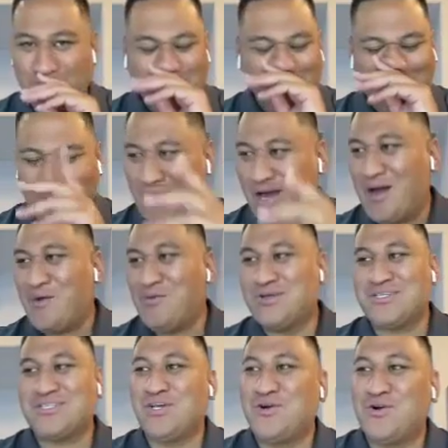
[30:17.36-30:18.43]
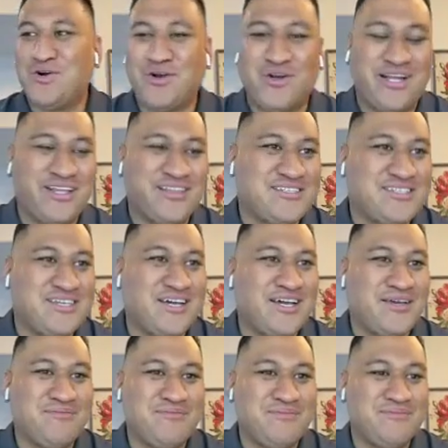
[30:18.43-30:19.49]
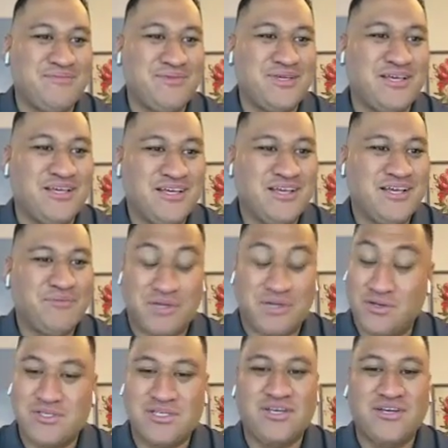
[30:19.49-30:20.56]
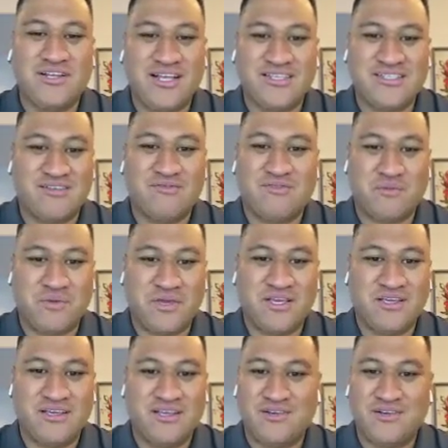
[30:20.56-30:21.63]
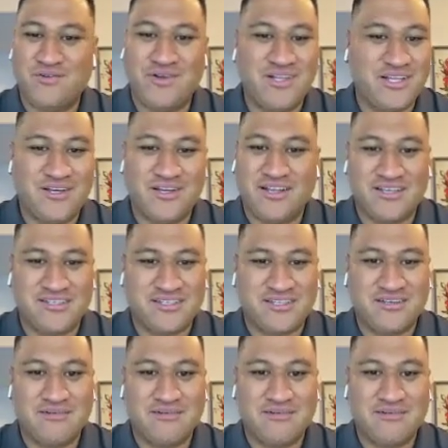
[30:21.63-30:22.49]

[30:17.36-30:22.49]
I was so hurt at the time, but it was a good lesson for me. A really good lesson.